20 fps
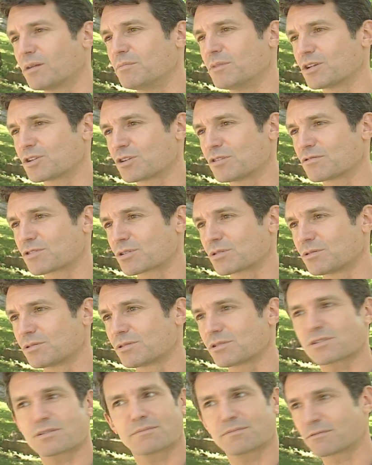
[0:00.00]
mission of
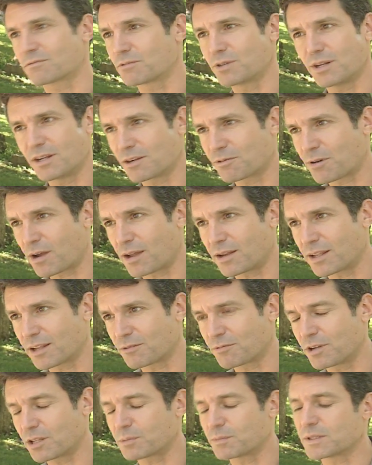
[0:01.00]
schools, reading, writing,
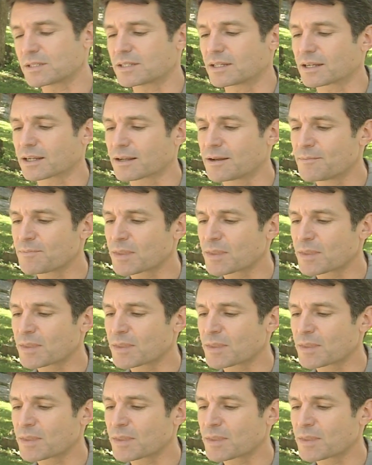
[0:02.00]
and arithmetic.